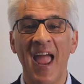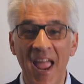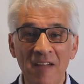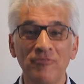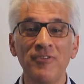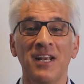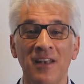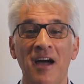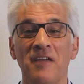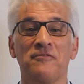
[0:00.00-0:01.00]
Every
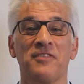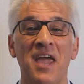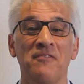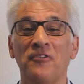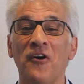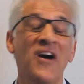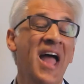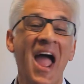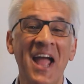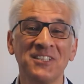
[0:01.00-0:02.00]
life, therefore,
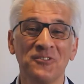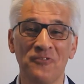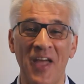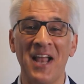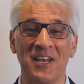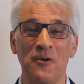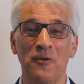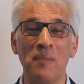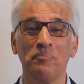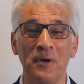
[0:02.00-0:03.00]
has
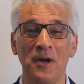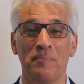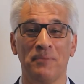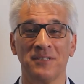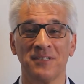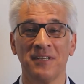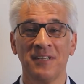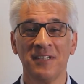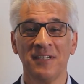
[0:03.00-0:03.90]
value and purpose.